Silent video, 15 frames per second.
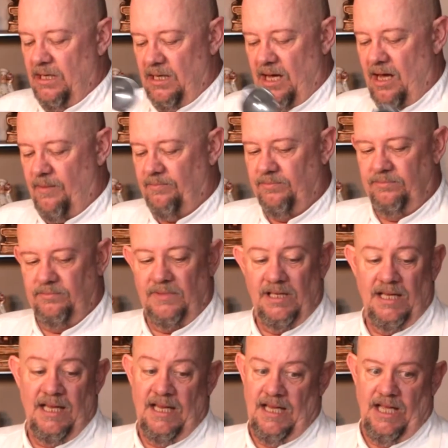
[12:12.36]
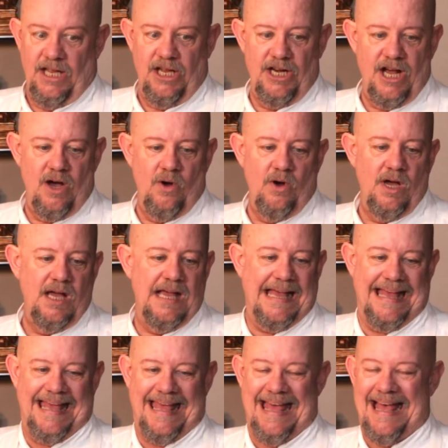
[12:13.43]
You know,
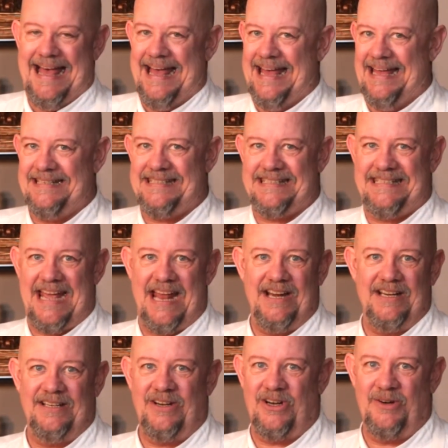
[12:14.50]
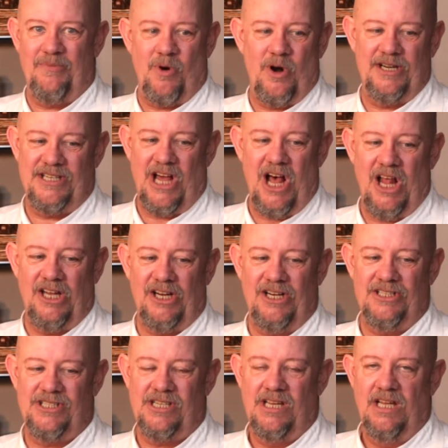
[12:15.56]
it's $10 or more.
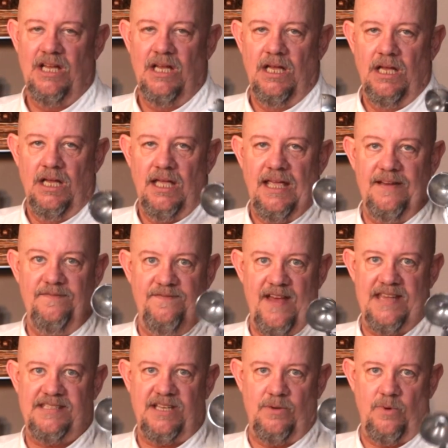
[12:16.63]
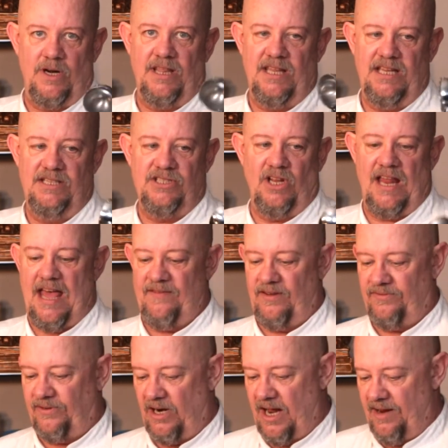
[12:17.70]
Invest in one of these. You'll have it
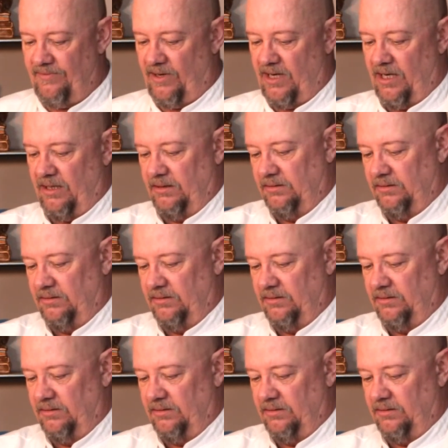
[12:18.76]
forever.